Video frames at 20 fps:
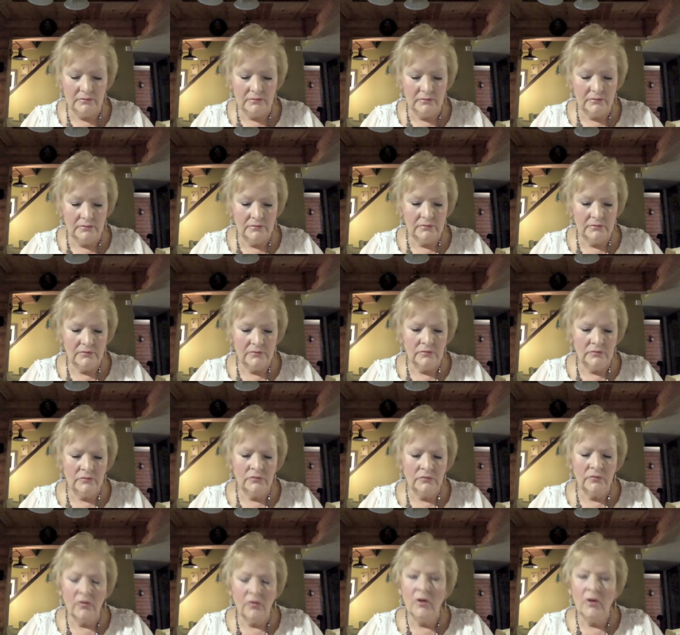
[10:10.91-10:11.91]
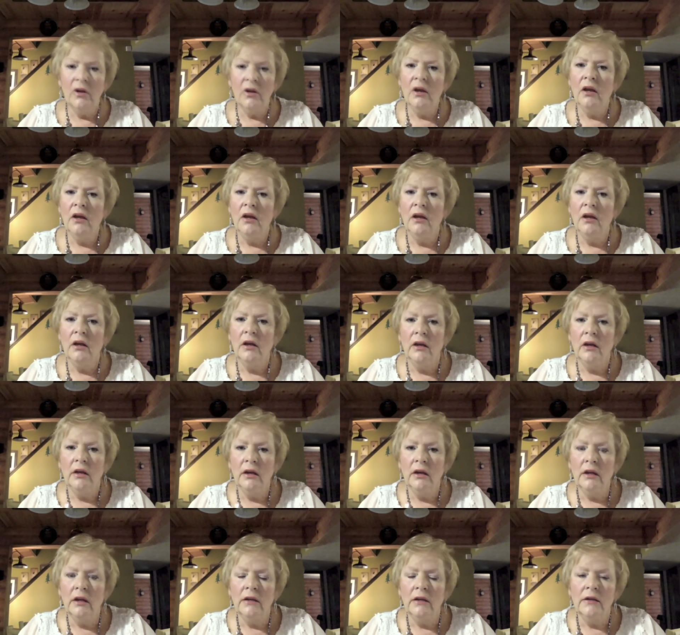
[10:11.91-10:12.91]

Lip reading: No one is speaking in this clip.